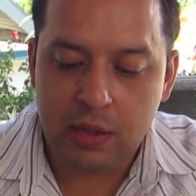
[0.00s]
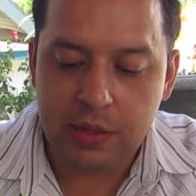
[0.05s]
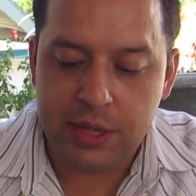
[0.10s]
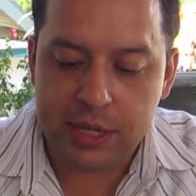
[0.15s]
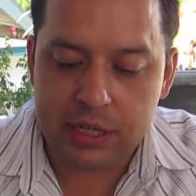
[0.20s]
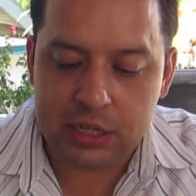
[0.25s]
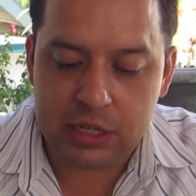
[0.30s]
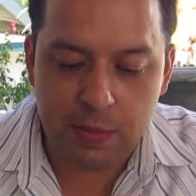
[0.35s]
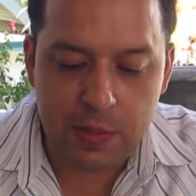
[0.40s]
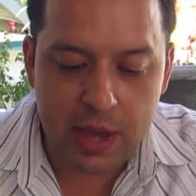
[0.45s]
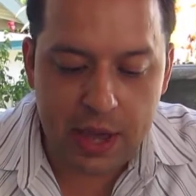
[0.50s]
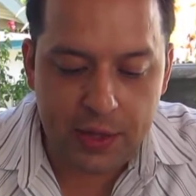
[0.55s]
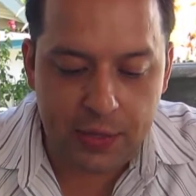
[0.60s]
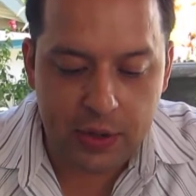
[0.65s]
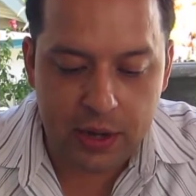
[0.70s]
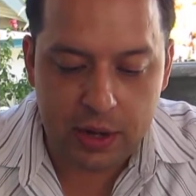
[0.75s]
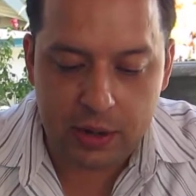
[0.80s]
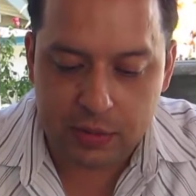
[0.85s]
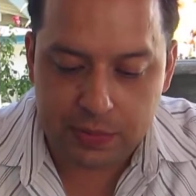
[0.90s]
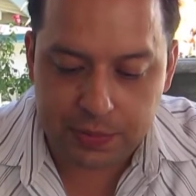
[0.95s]
This
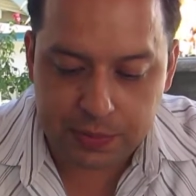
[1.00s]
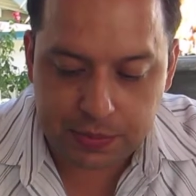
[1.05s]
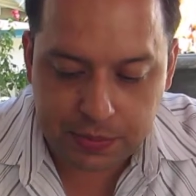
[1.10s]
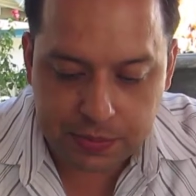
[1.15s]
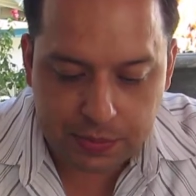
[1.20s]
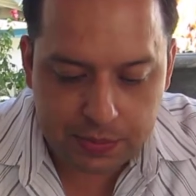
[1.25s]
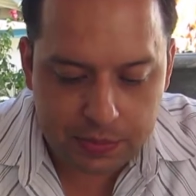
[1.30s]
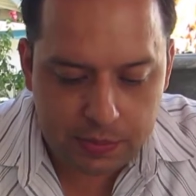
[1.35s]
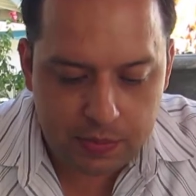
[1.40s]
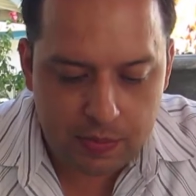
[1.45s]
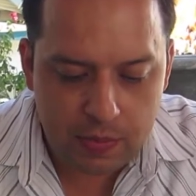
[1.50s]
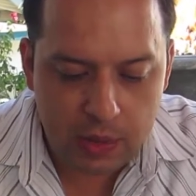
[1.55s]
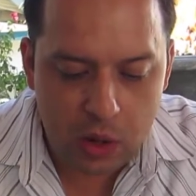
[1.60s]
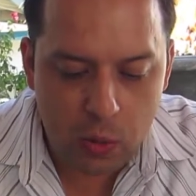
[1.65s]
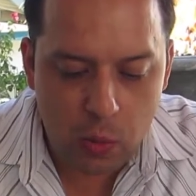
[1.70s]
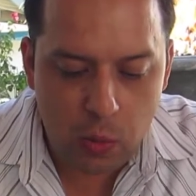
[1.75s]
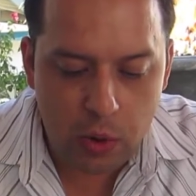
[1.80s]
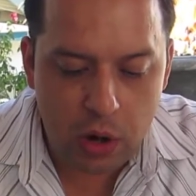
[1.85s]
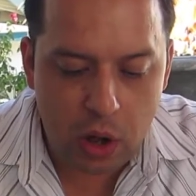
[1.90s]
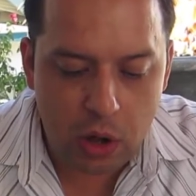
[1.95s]
method
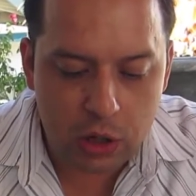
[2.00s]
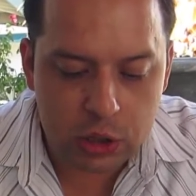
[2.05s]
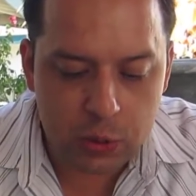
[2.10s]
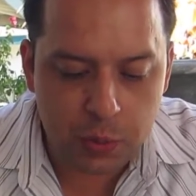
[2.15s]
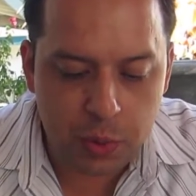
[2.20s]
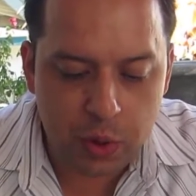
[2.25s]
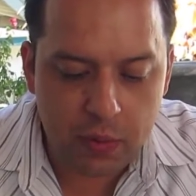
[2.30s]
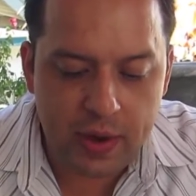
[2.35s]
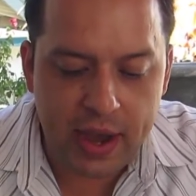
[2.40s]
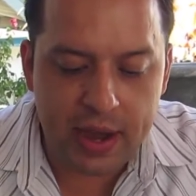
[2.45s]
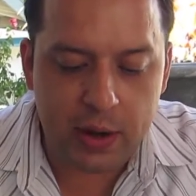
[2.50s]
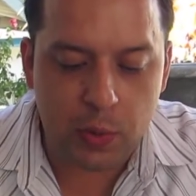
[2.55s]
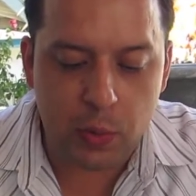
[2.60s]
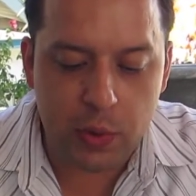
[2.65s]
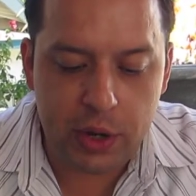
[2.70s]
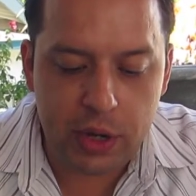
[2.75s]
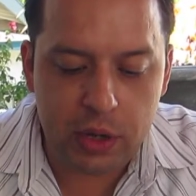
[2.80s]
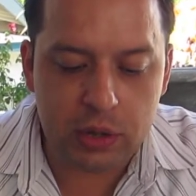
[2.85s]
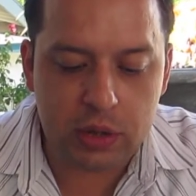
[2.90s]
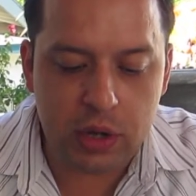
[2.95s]
would also provide
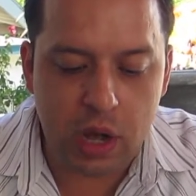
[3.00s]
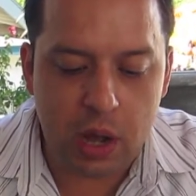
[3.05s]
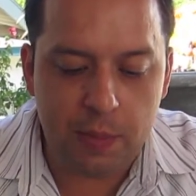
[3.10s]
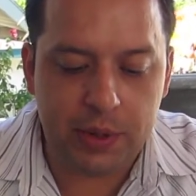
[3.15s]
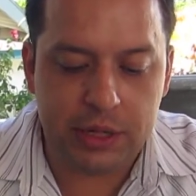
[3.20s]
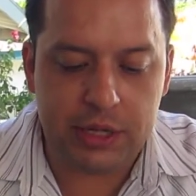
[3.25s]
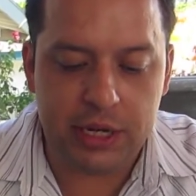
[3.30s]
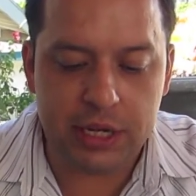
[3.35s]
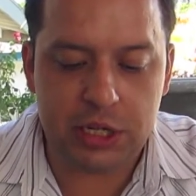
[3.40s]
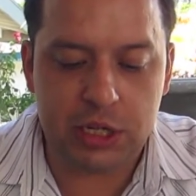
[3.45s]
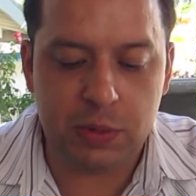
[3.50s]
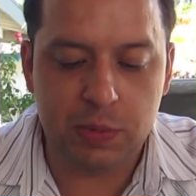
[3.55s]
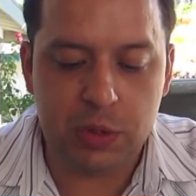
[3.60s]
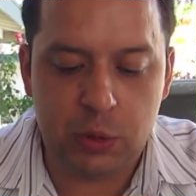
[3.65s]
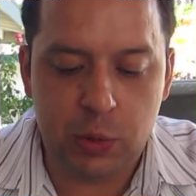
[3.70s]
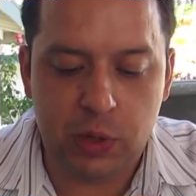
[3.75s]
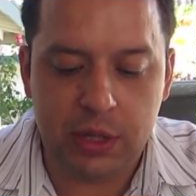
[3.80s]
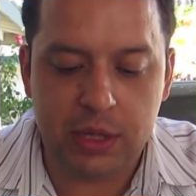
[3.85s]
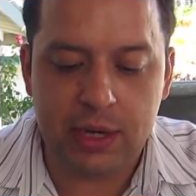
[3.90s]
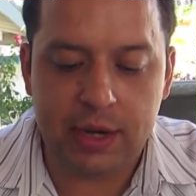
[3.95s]
real competition
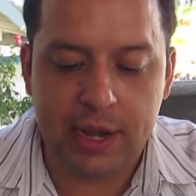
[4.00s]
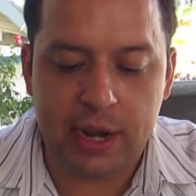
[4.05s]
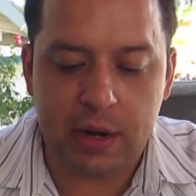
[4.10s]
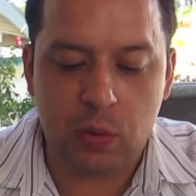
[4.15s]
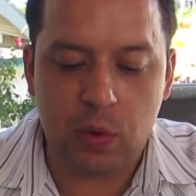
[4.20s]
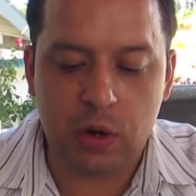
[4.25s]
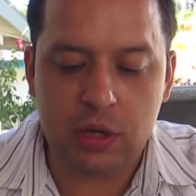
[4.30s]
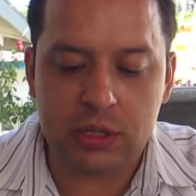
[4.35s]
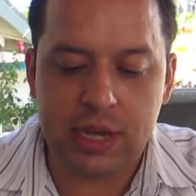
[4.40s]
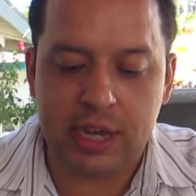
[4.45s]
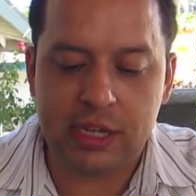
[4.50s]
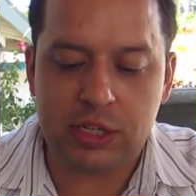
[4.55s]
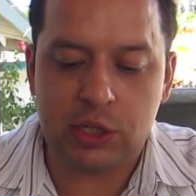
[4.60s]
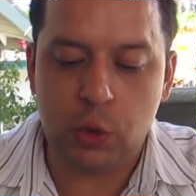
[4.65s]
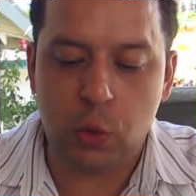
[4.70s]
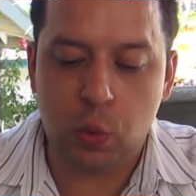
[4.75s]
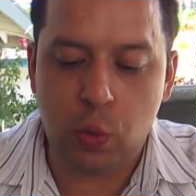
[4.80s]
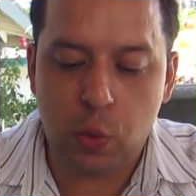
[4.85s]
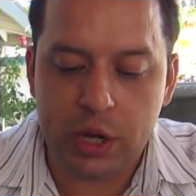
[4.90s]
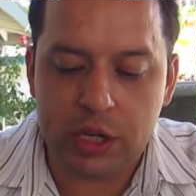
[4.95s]
between the networks as
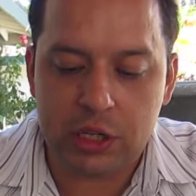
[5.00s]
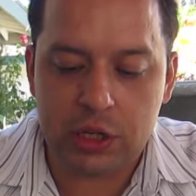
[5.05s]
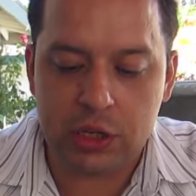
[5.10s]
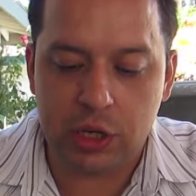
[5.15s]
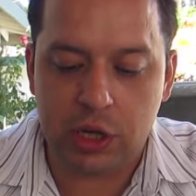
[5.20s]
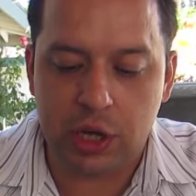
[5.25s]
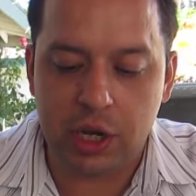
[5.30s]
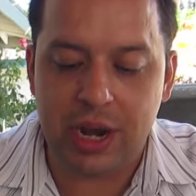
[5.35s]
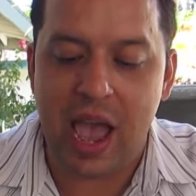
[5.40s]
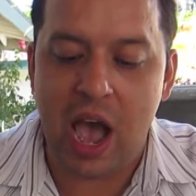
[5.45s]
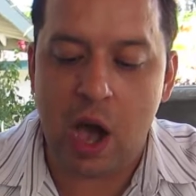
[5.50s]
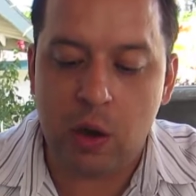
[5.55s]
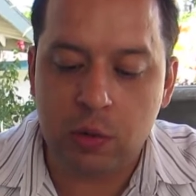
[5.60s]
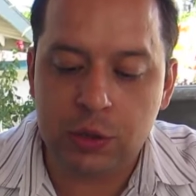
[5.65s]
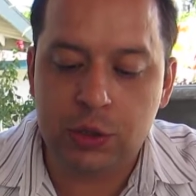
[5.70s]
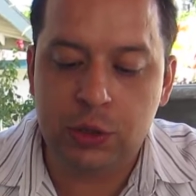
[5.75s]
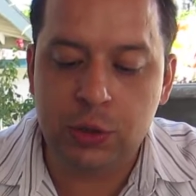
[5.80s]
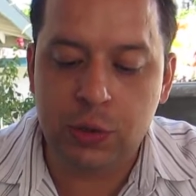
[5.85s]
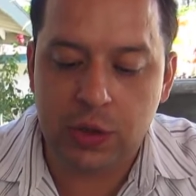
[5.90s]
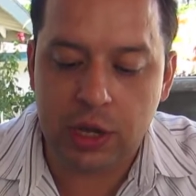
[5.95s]
to which could
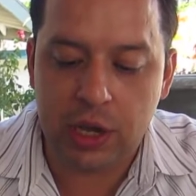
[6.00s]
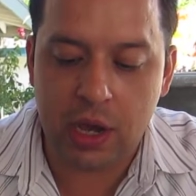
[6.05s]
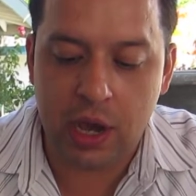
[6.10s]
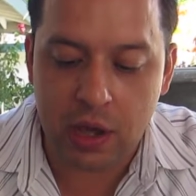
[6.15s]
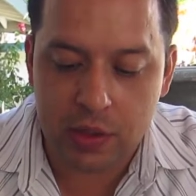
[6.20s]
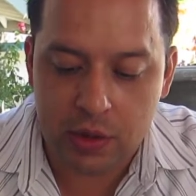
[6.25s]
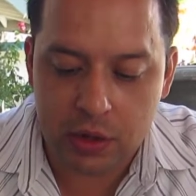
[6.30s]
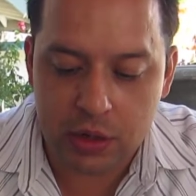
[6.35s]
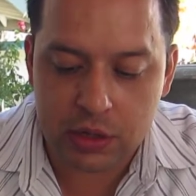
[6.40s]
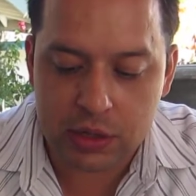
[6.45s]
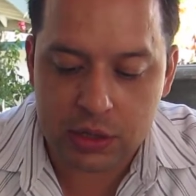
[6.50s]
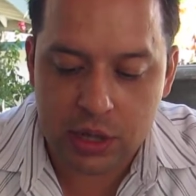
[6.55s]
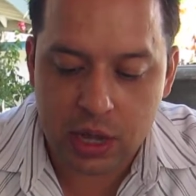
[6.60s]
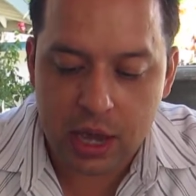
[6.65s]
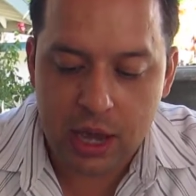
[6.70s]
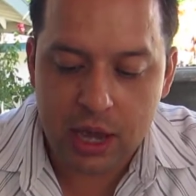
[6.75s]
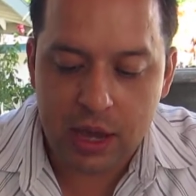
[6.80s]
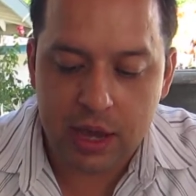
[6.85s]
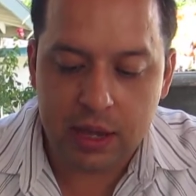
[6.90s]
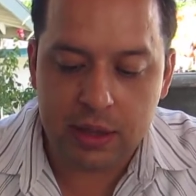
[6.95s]
outdo the others
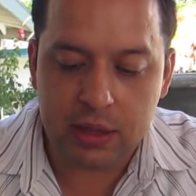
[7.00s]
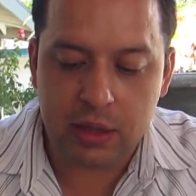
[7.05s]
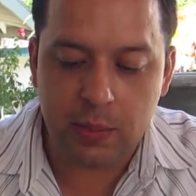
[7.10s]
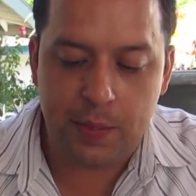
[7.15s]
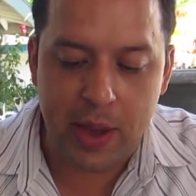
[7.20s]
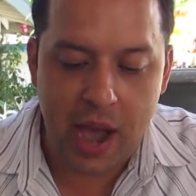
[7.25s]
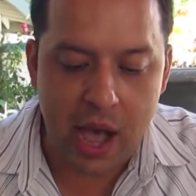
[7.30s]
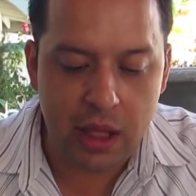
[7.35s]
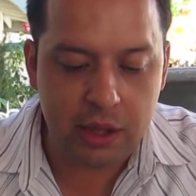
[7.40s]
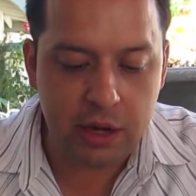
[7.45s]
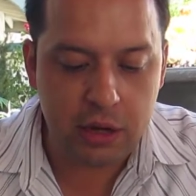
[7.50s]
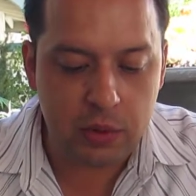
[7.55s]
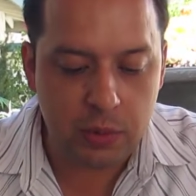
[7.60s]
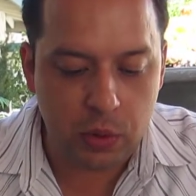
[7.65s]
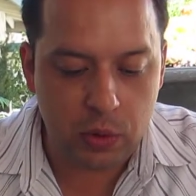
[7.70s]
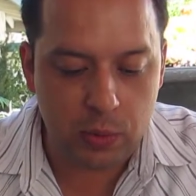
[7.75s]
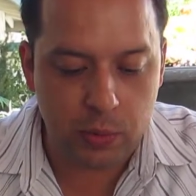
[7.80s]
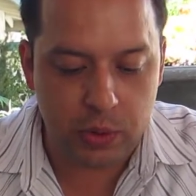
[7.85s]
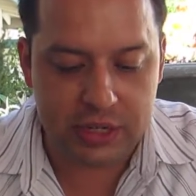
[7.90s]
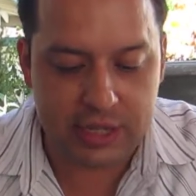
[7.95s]
in the
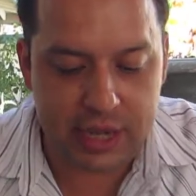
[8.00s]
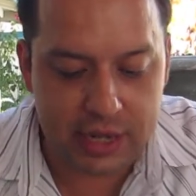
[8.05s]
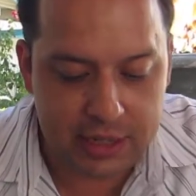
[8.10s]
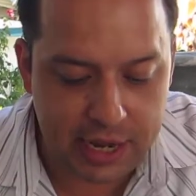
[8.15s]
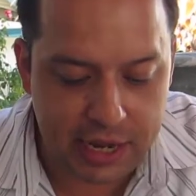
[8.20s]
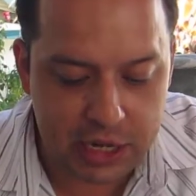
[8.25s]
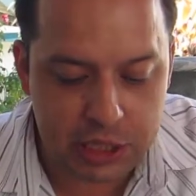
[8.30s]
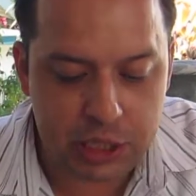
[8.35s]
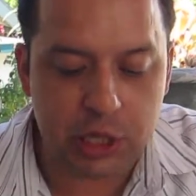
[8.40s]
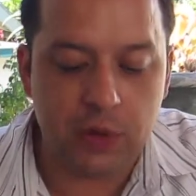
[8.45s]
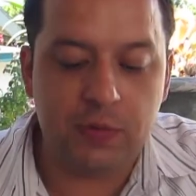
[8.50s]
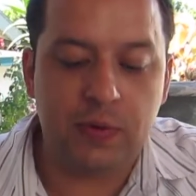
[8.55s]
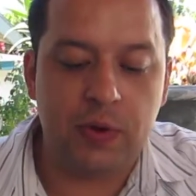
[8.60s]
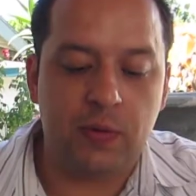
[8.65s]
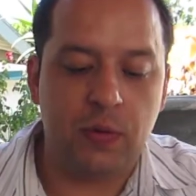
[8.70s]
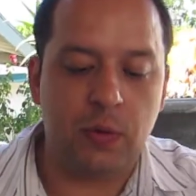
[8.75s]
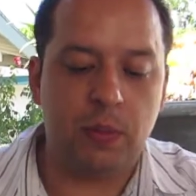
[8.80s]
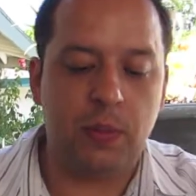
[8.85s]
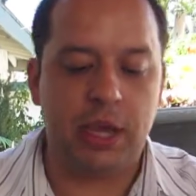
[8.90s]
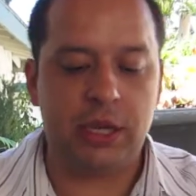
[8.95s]
palatable presentation of
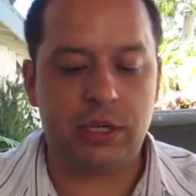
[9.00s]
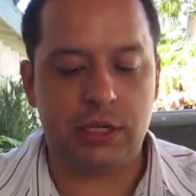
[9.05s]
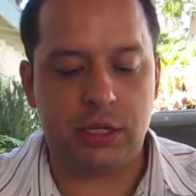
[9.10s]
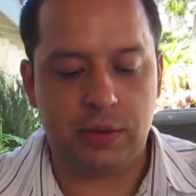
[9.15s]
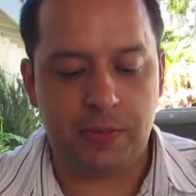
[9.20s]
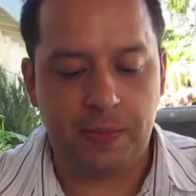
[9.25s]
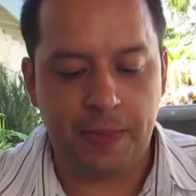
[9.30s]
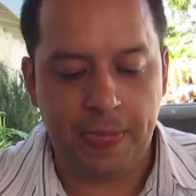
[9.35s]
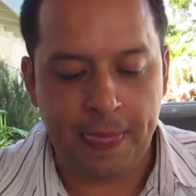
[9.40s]
information.